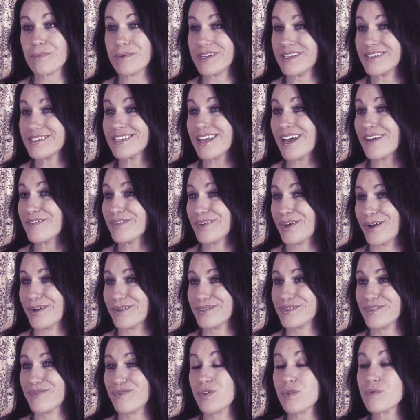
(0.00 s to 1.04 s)
as life goes, a
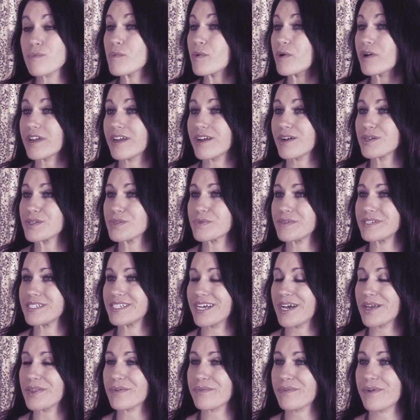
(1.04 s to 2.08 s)
few more years went down
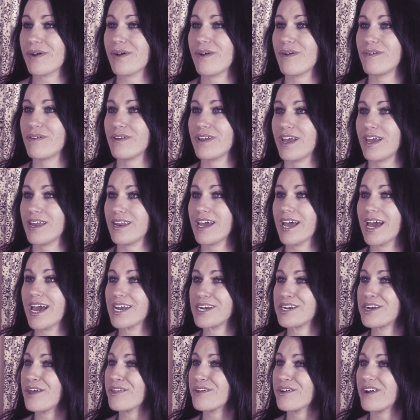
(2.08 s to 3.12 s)
the road and I had
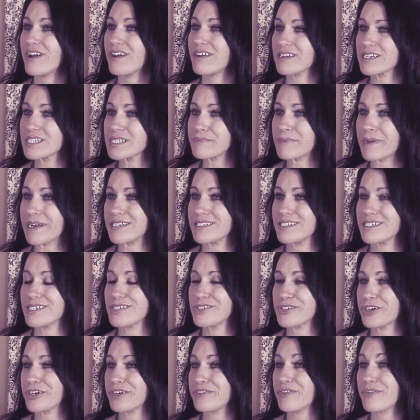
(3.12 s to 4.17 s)
another unexpected
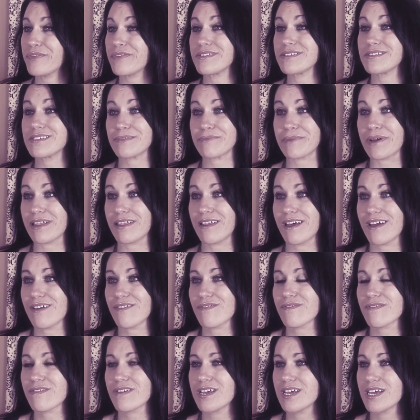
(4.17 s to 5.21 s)
turn of events in my life.
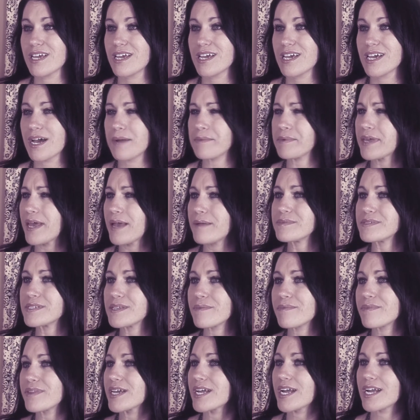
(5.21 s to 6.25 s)
I became
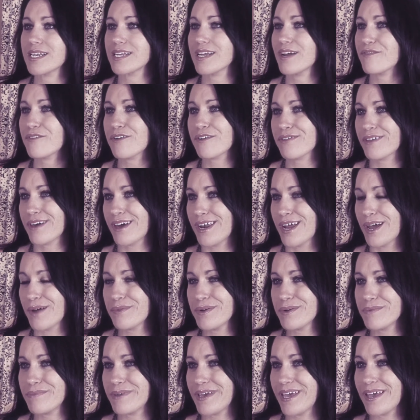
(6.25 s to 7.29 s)
something I never thought I would be,